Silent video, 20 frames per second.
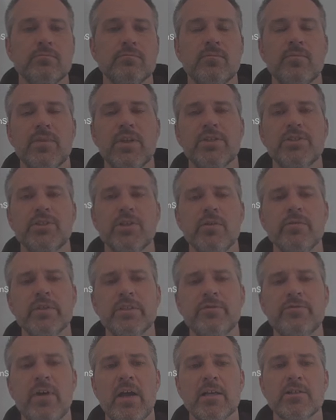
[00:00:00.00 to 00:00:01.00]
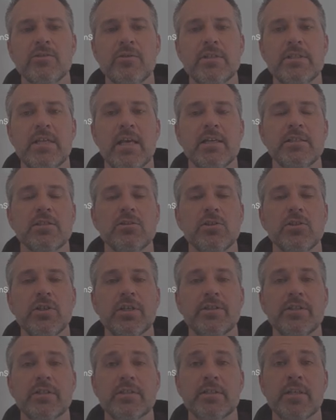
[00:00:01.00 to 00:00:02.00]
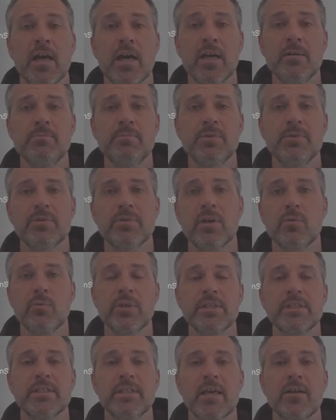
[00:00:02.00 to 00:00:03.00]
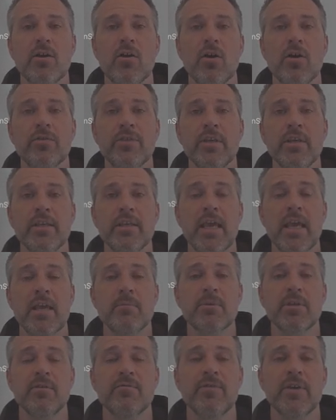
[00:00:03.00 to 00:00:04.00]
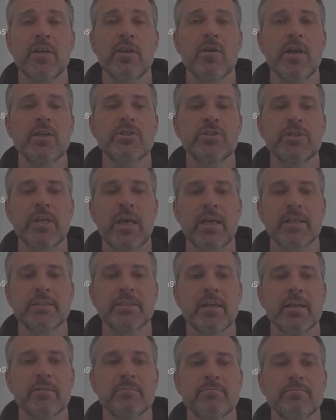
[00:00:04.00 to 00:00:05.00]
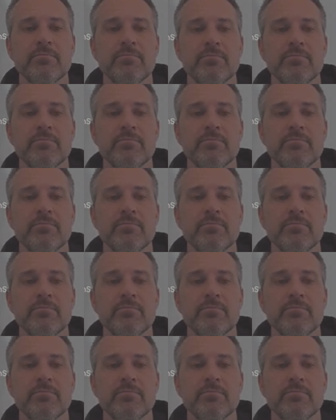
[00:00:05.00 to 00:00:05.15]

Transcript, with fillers: The service factory takes a look at the type that we set on the game configuration asset.